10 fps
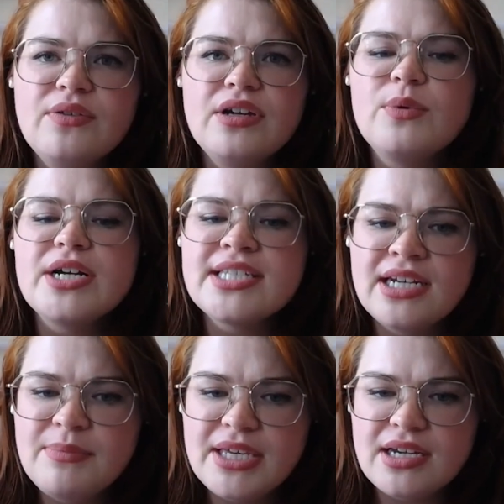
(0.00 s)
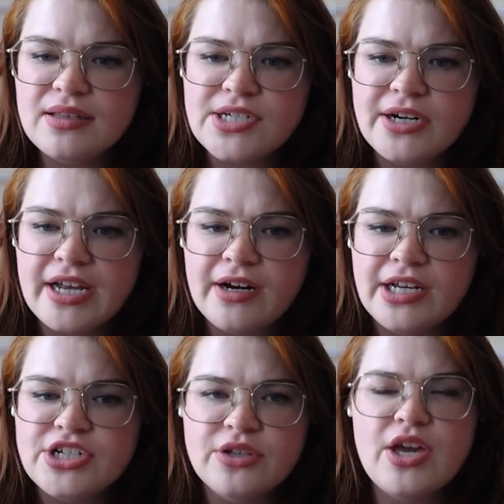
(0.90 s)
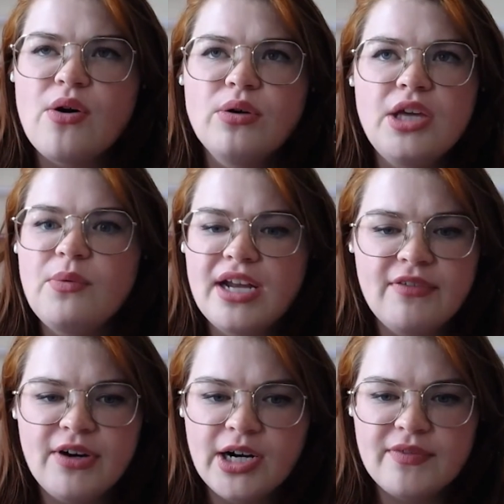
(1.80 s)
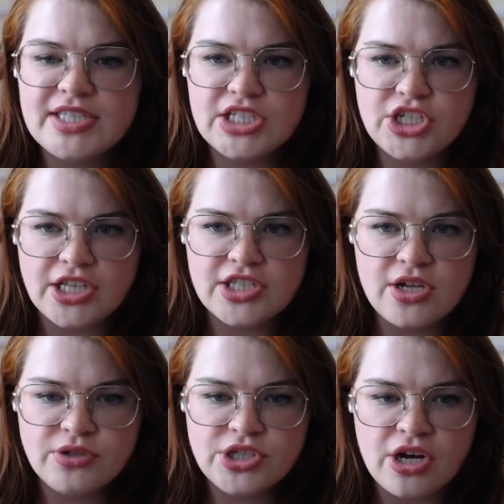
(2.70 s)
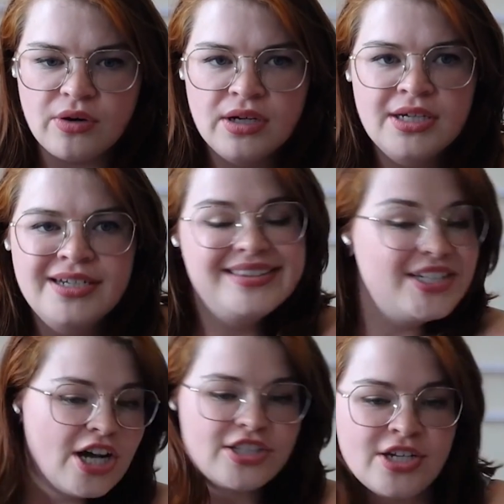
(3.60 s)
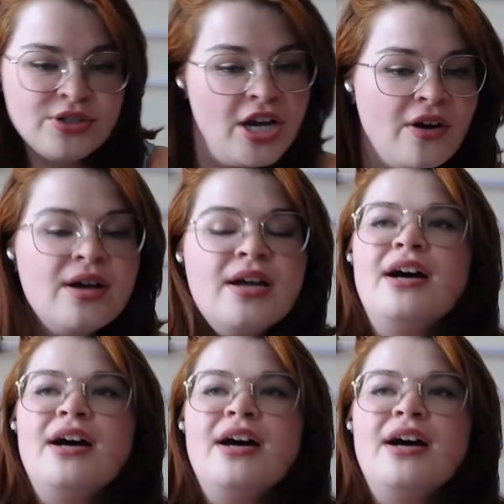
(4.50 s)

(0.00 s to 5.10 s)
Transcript: know there was going to be another Targaryen show. The only one I've heard of is the Jon Snow show. The Jon Snow show.